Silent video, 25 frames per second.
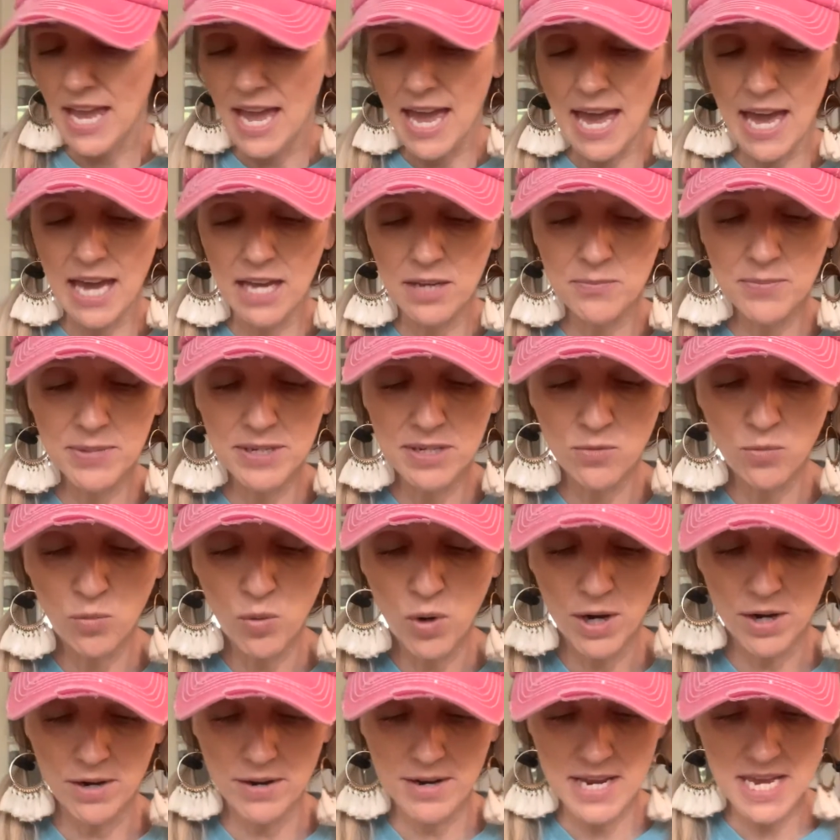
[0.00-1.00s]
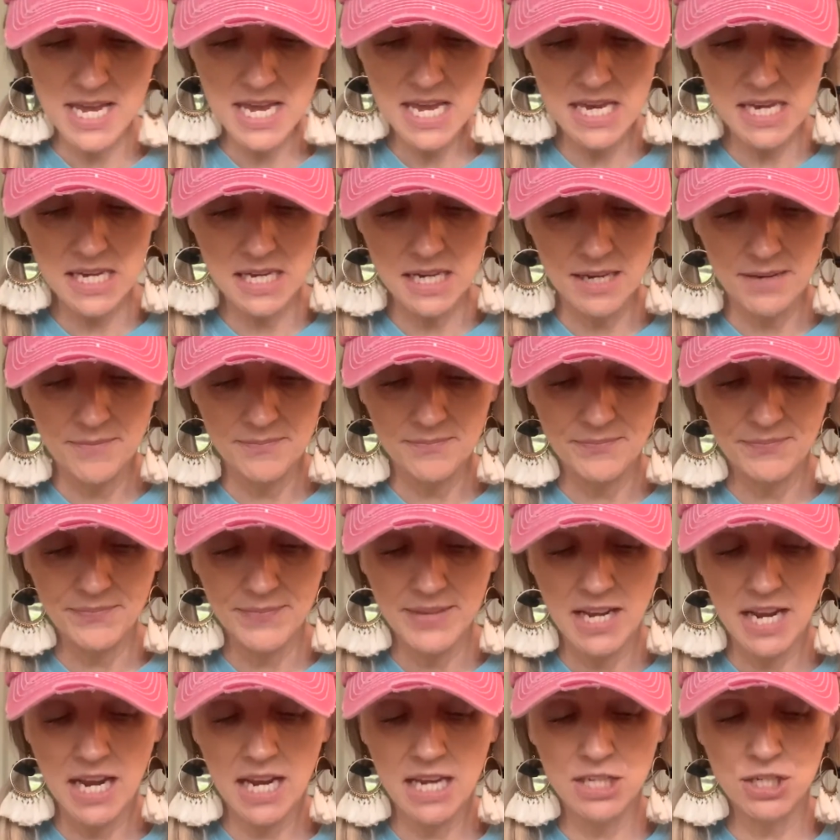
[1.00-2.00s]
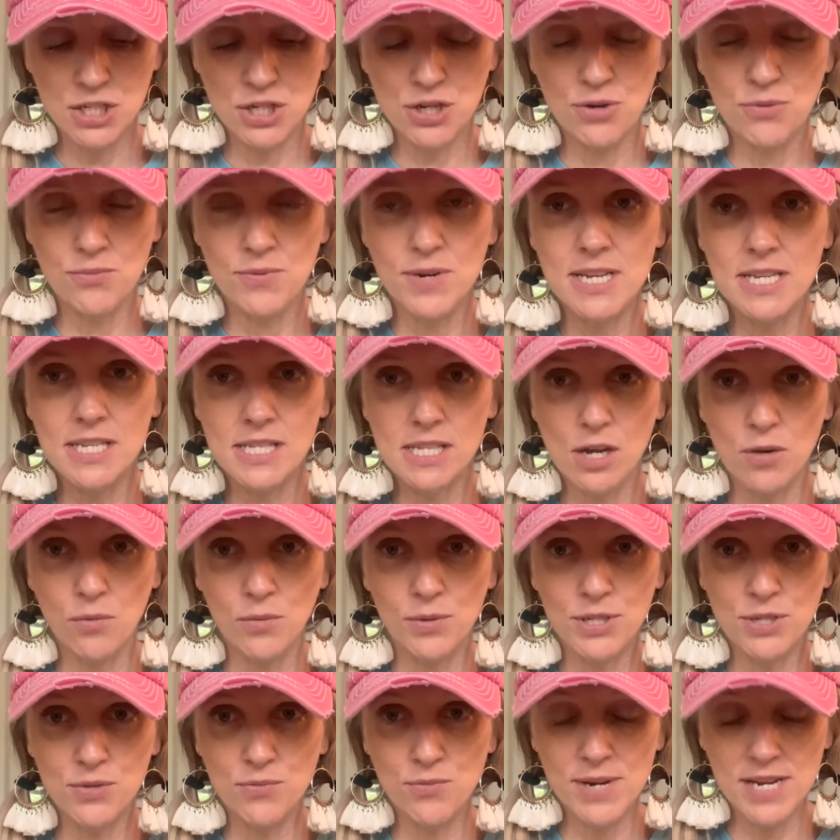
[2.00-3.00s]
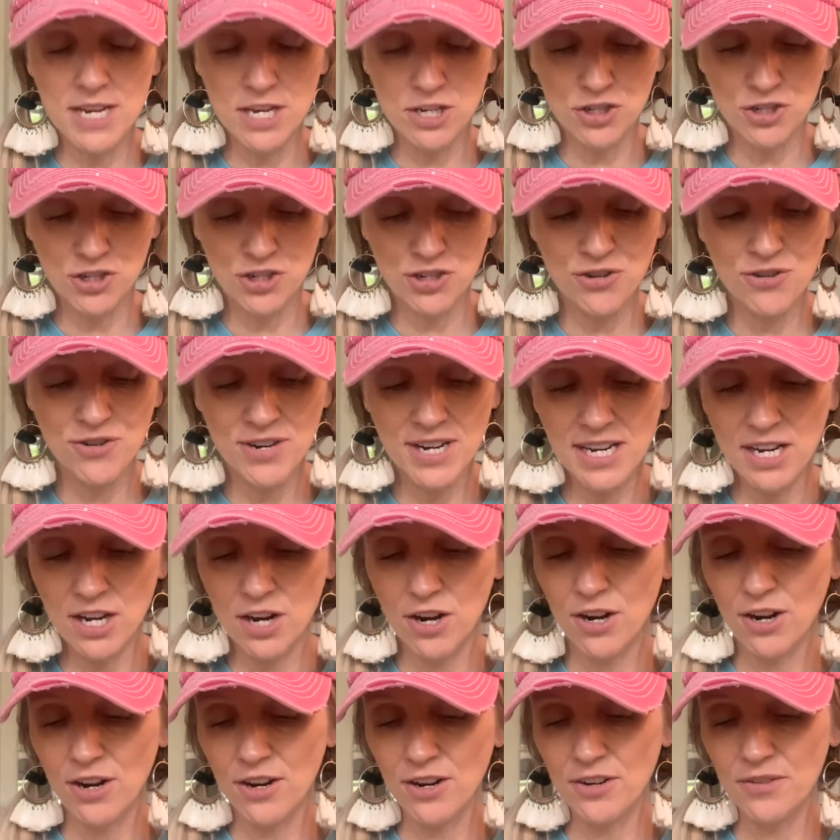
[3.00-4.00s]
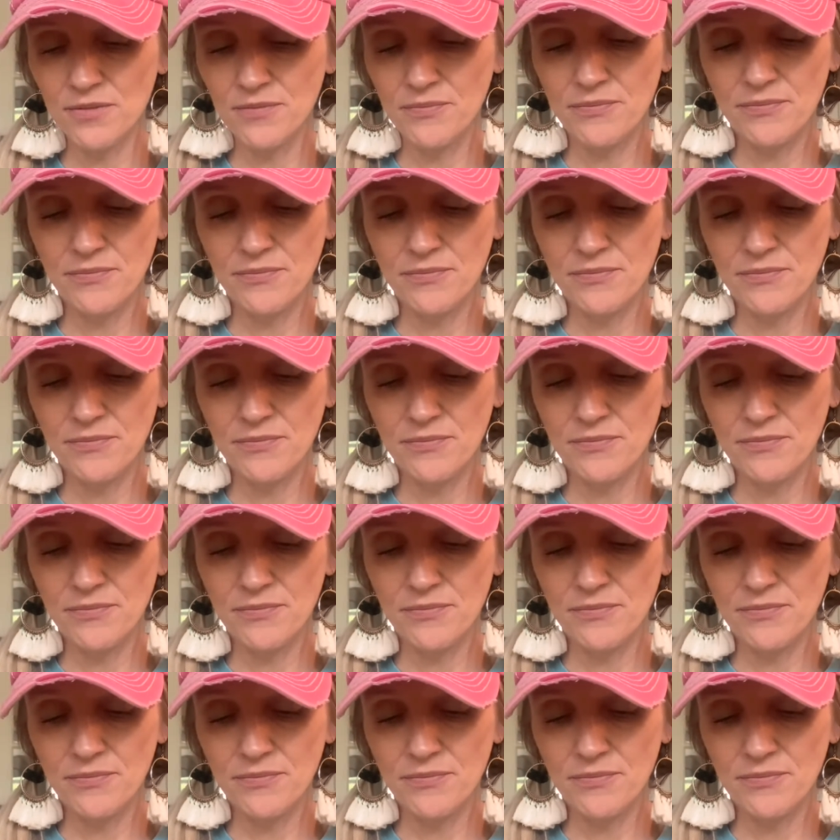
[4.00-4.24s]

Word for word: had been worrying, and Teresa was reassuring her.